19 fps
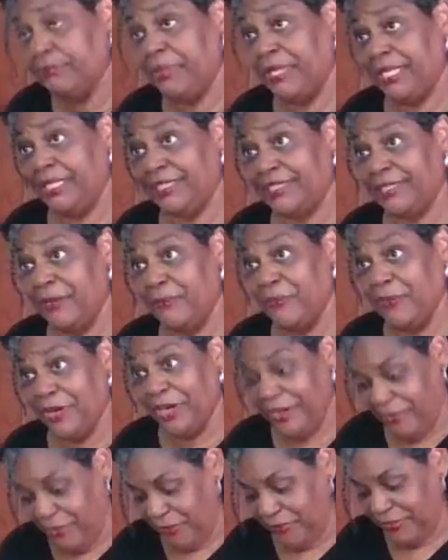pinned
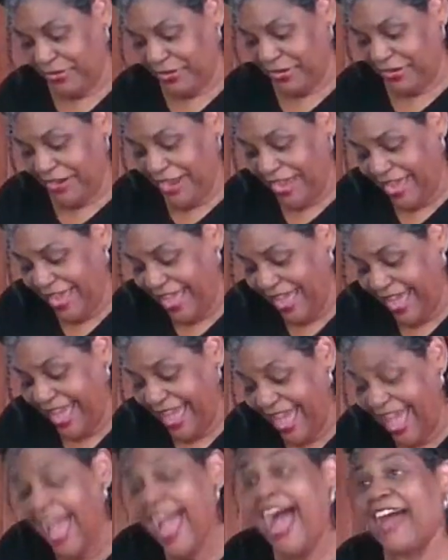somewhere over there.
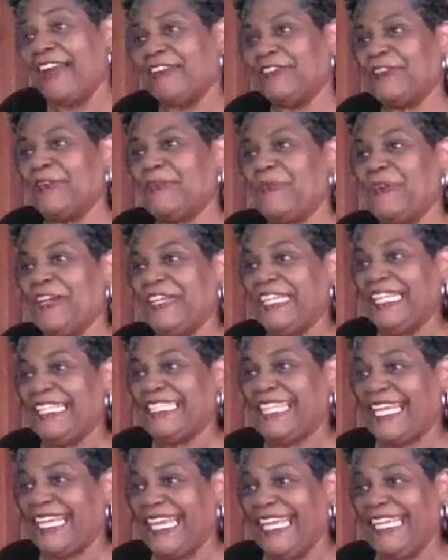I don't know where it is.
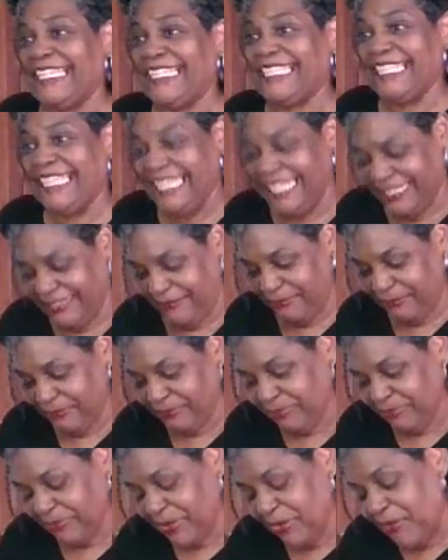I can't see it
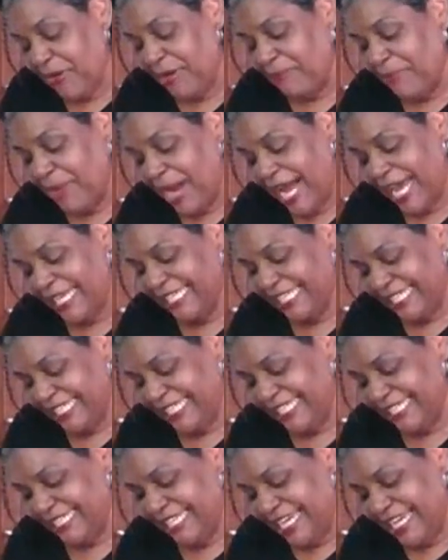on my
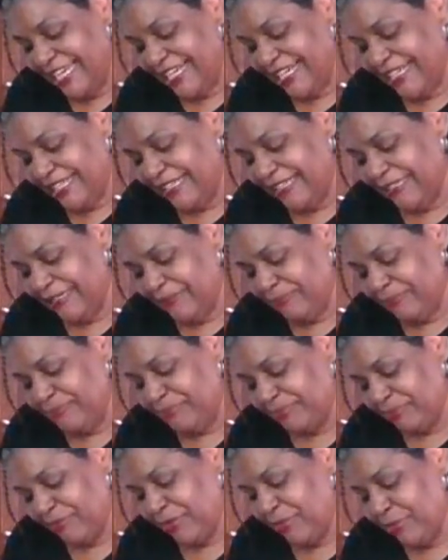end. Um,
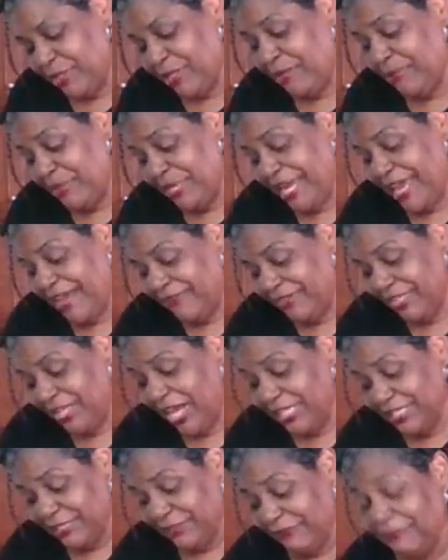we're going to be having
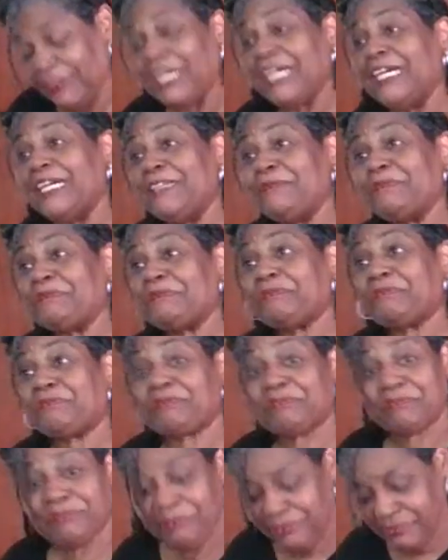lots of fun.
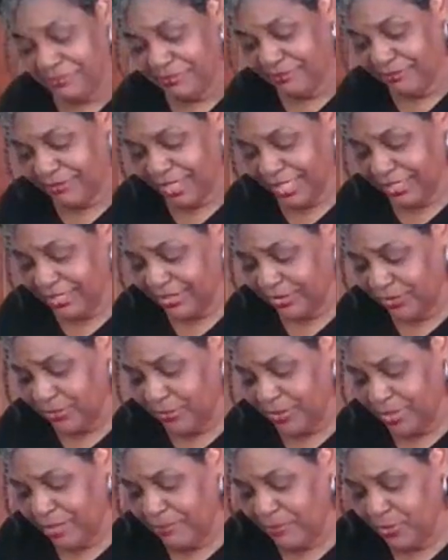So
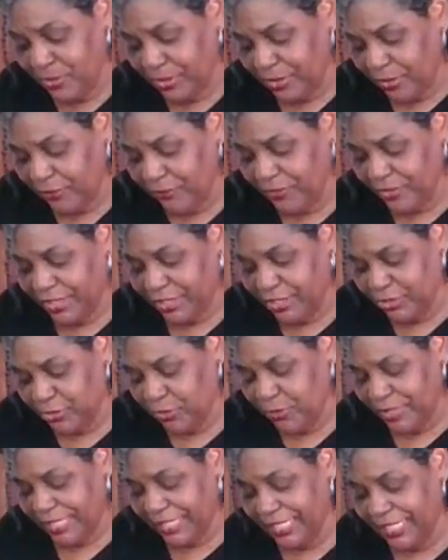come on over and
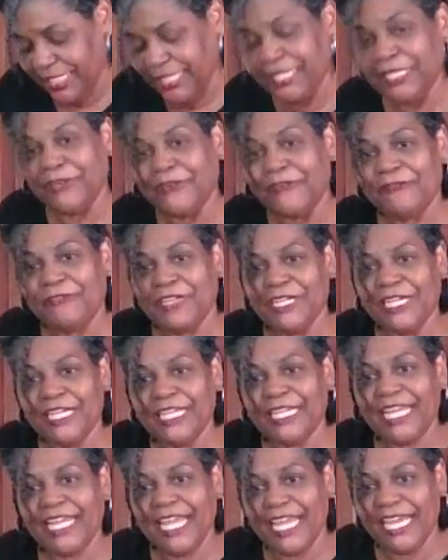join in the
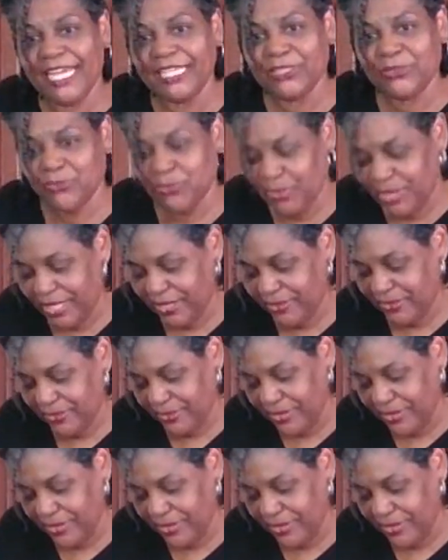fun as well.